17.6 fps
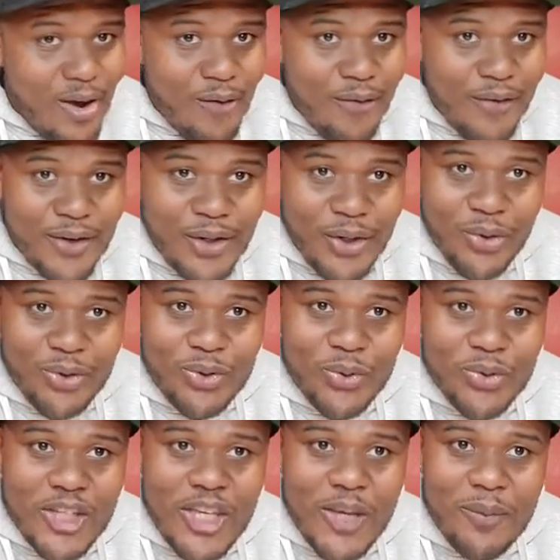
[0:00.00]
For those
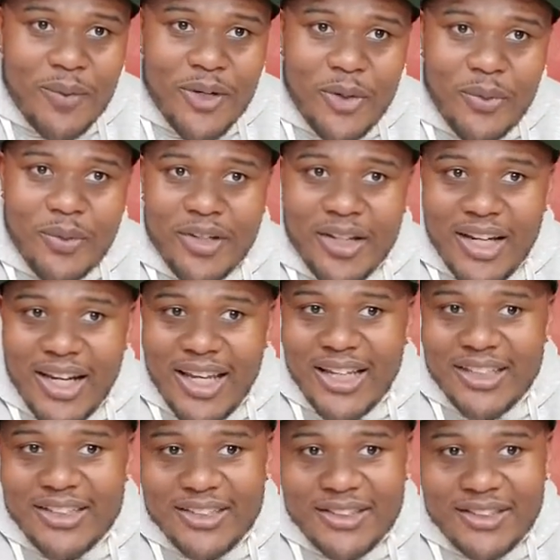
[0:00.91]
who's keeping up with the
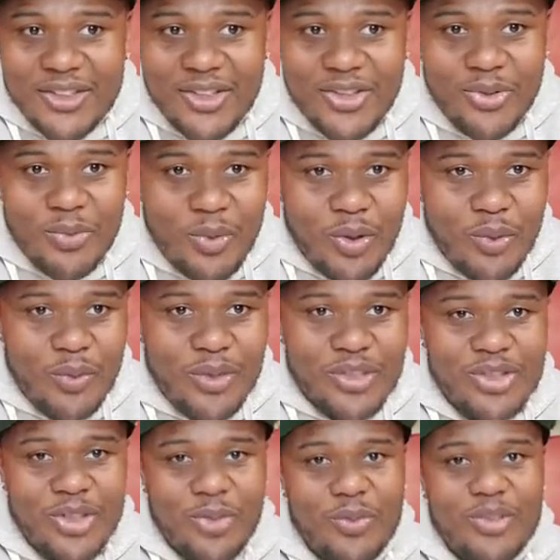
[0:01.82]
election, we
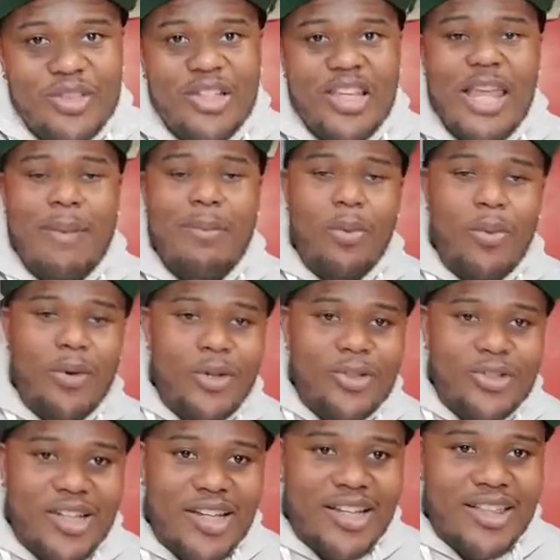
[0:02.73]
should keep up with
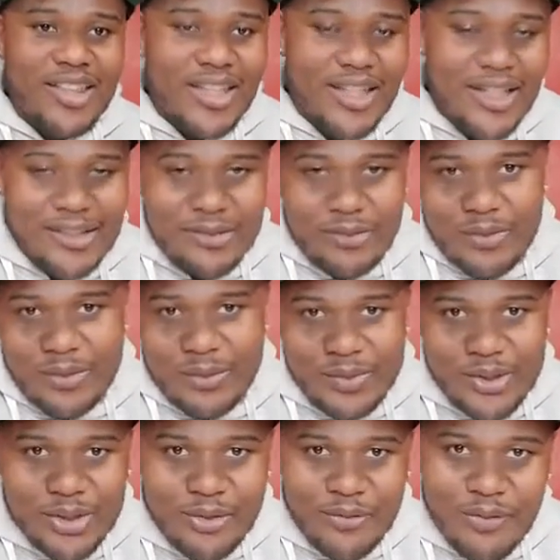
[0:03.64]
these kind of things
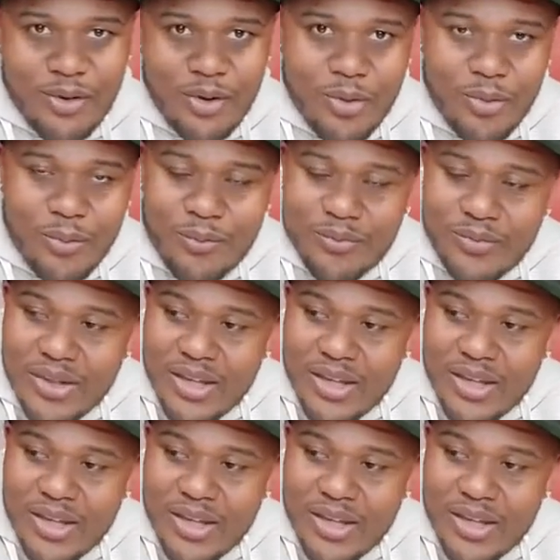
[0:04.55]
with your vote.